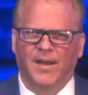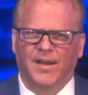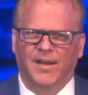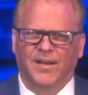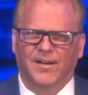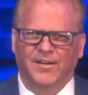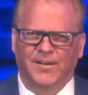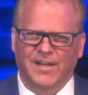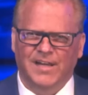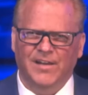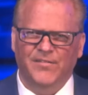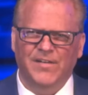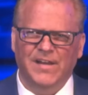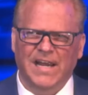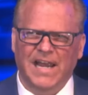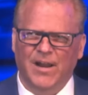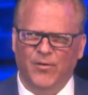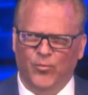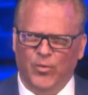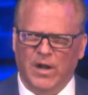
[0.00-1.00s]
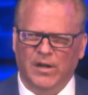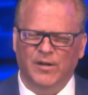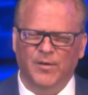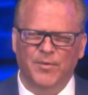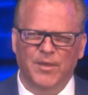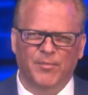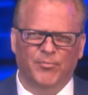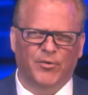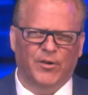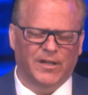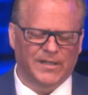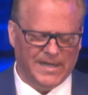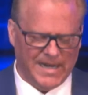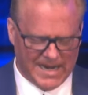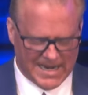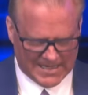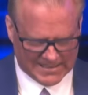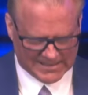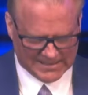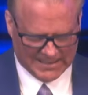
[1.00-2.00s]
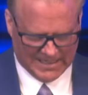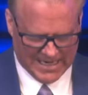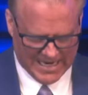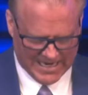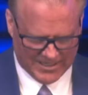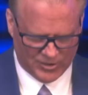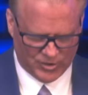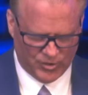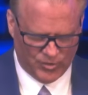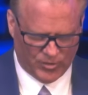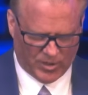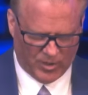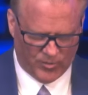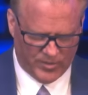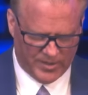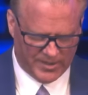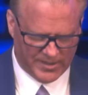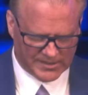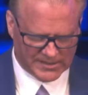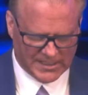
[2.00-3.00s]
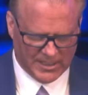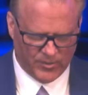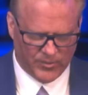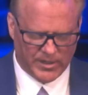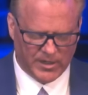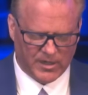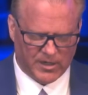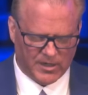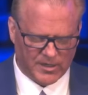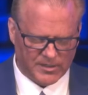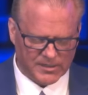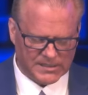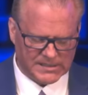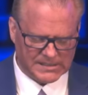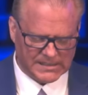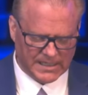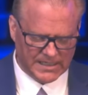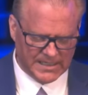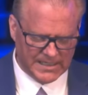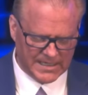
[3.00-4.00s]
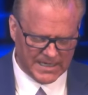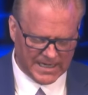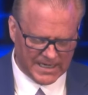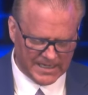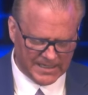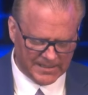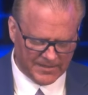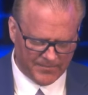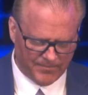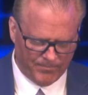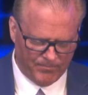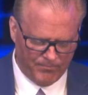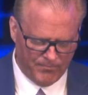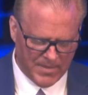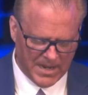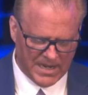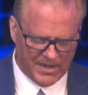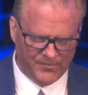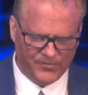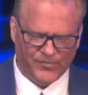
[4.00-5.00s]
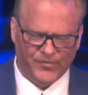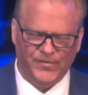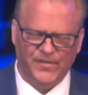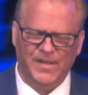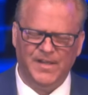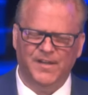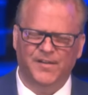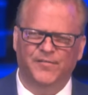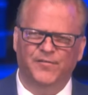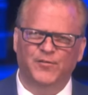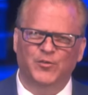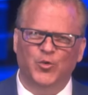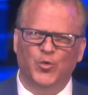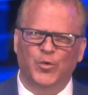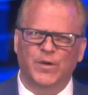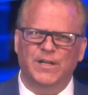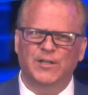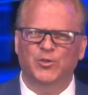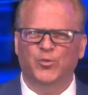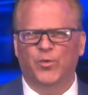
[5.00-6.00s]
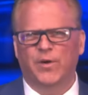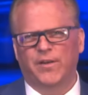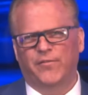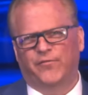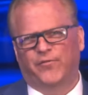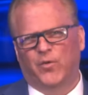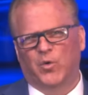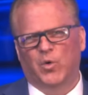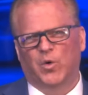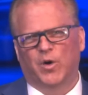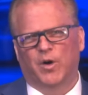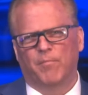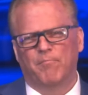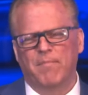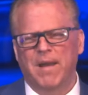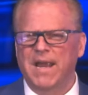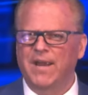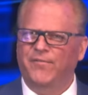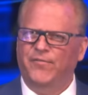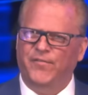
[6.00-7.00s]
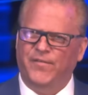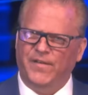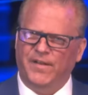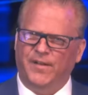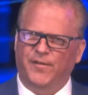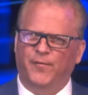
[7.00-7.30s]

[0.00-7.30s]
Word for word: Good evening and welcome to the broadcast. Glad you are with us. Here we are, Sunday night, May 5th, 2024. May 5th,